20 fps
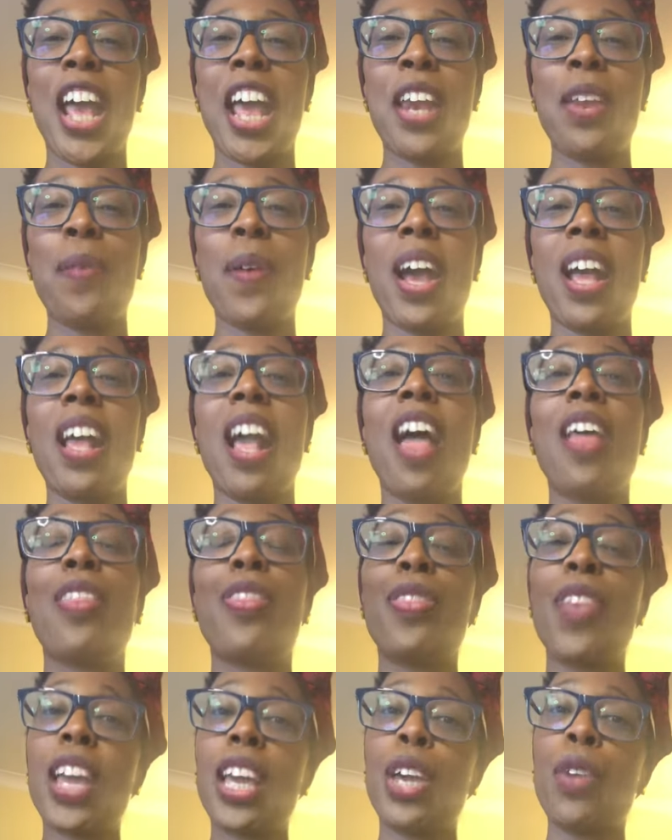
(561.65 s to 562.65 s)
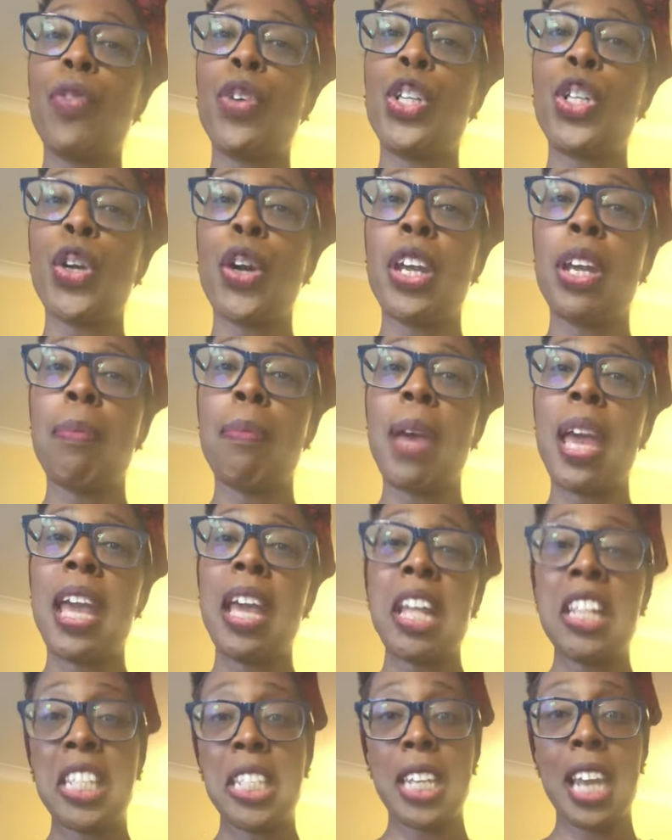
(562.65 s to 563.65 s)
Anyway, thank you for joining me
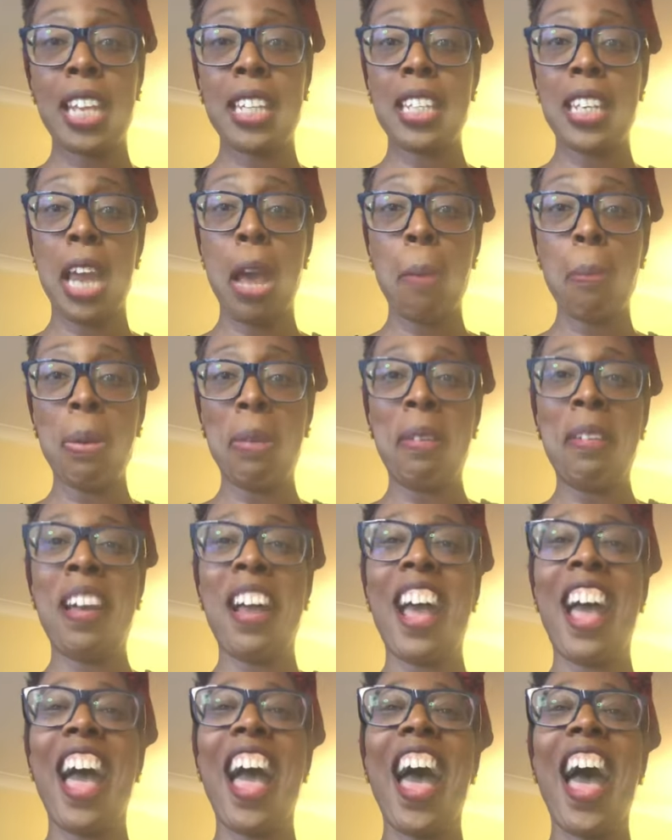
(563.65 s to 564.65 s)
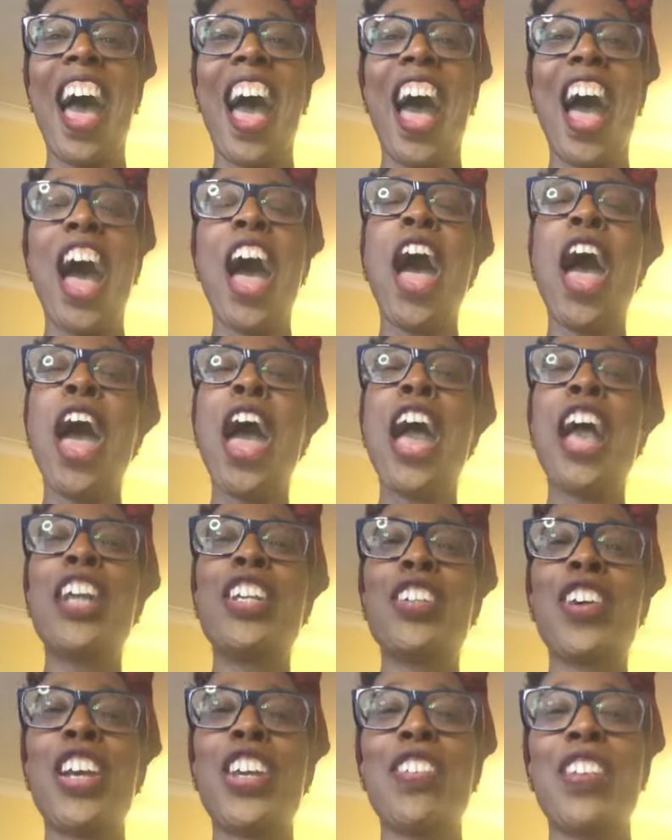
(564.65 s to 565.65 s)
and standing up.
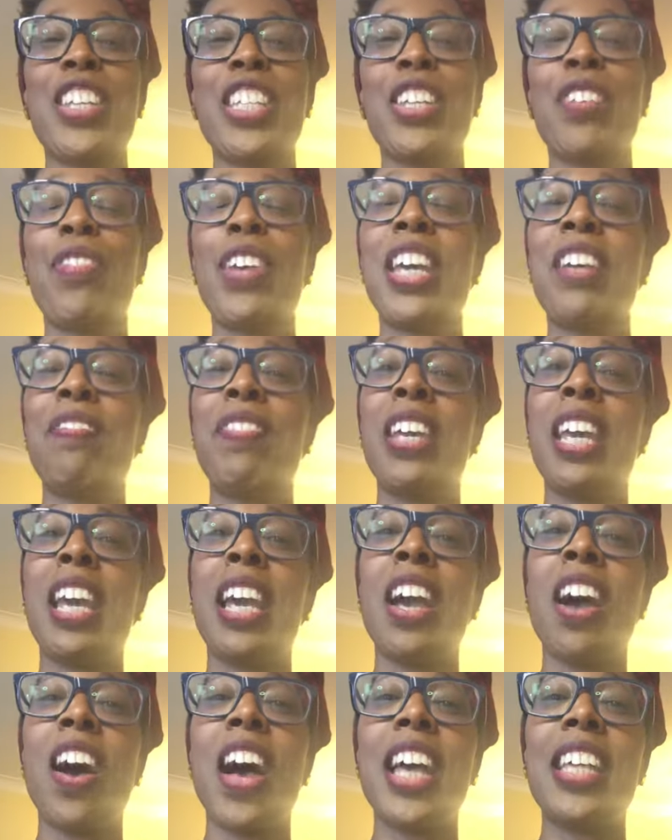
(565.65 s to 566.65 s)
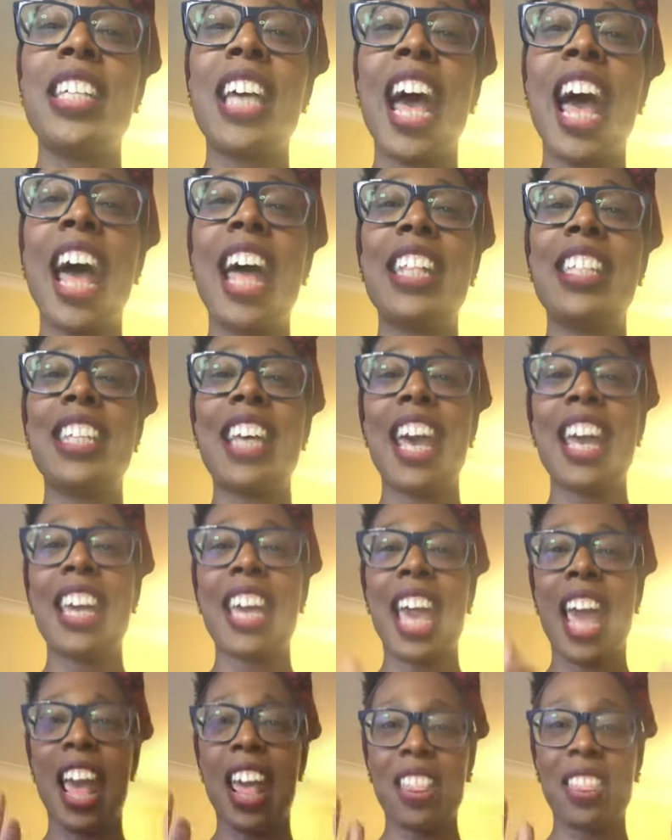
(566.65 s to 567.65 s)
Enjoy the rest of your evening, guys, and take
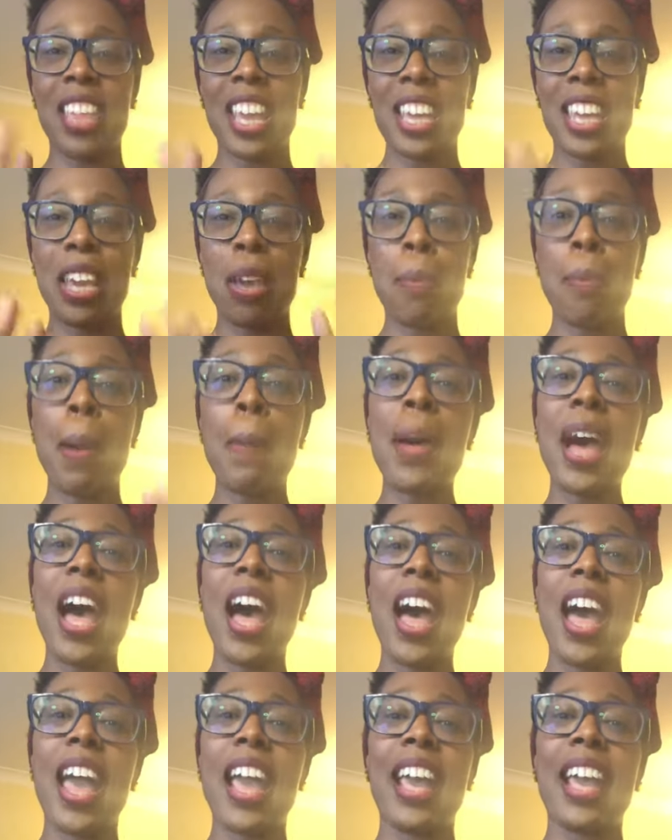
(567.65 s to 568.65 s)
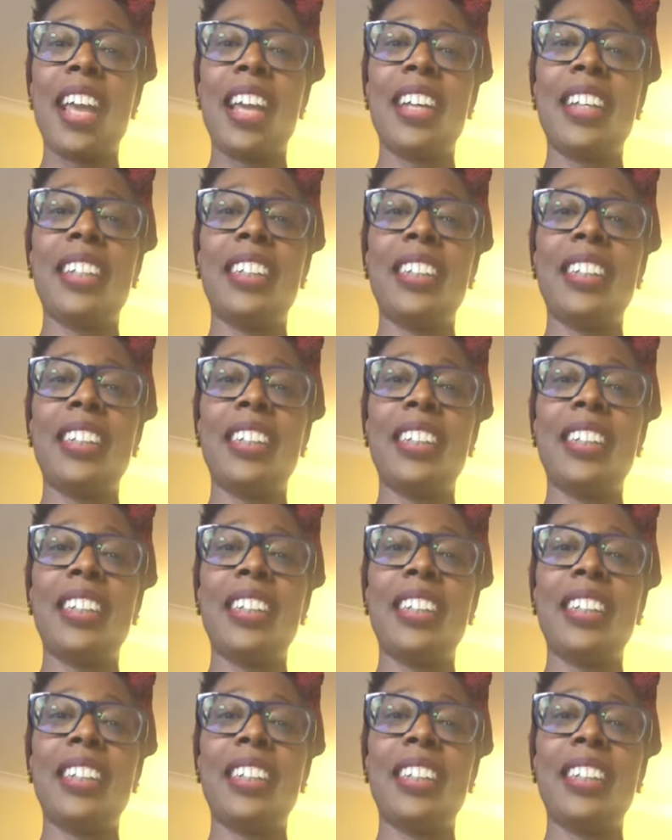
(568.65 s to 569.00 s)
care. Thank you. Bye-bye.